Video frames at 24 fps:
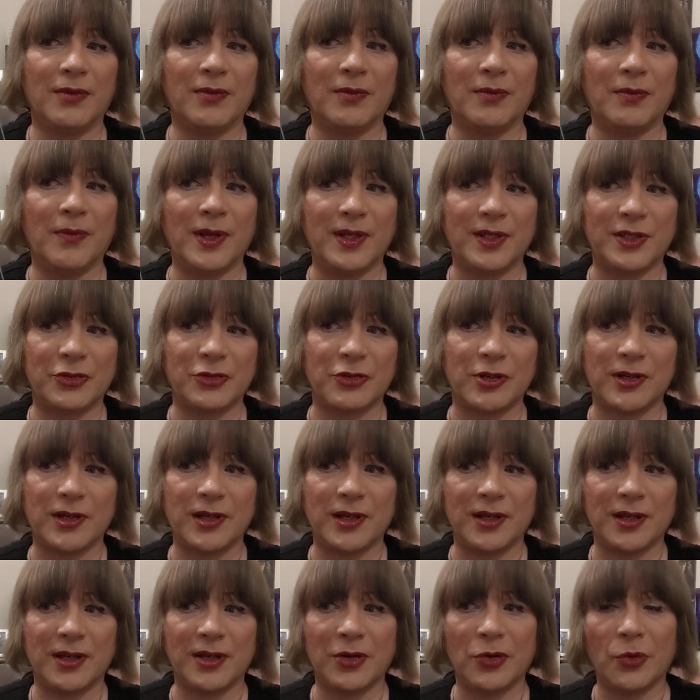
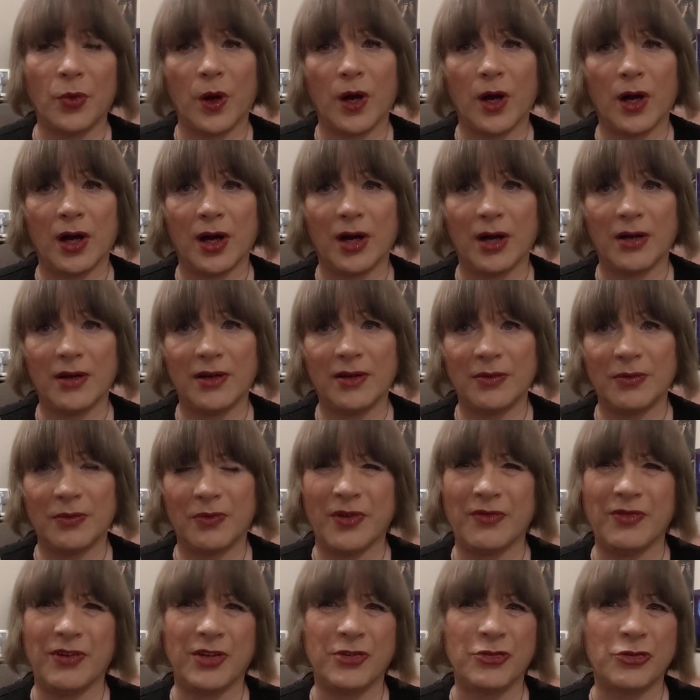mystery noir
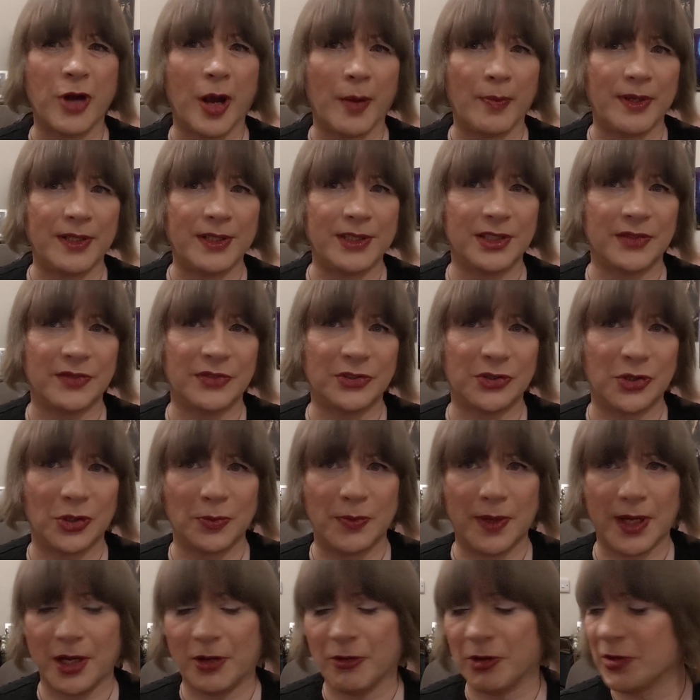with the trappings of the
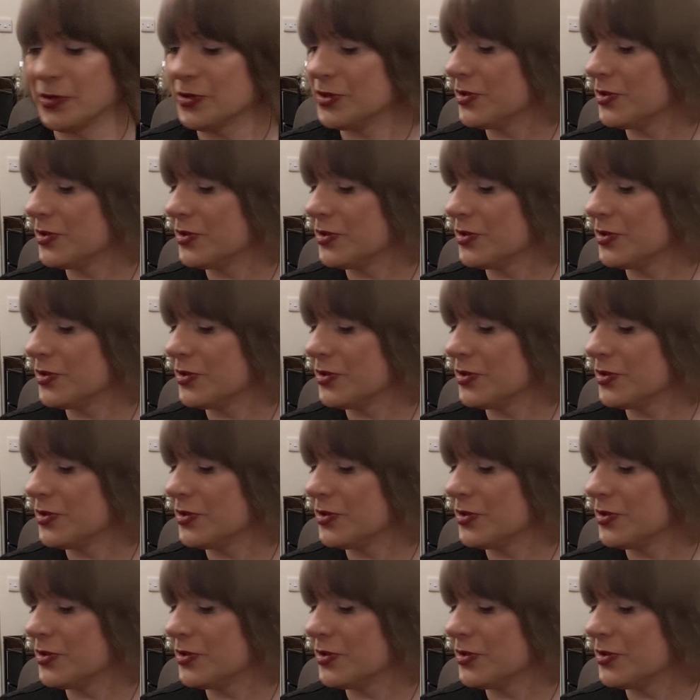superhero